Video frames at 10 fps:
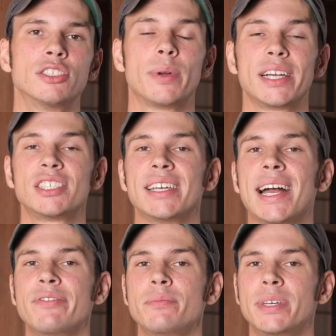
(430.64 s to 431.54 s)
So I actually
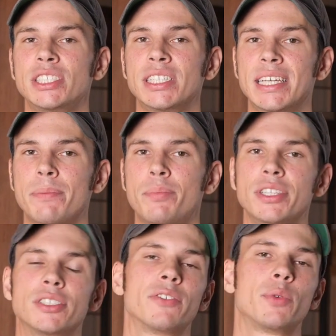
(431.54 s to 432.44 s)
haven't mentioned it yet, but
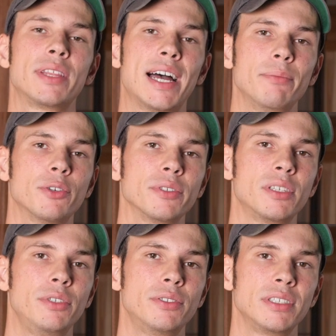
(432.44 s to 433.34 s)
the software that I'm going
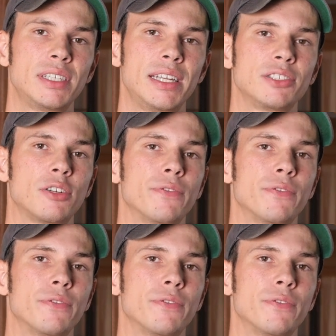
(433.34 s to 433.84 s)
to be using today is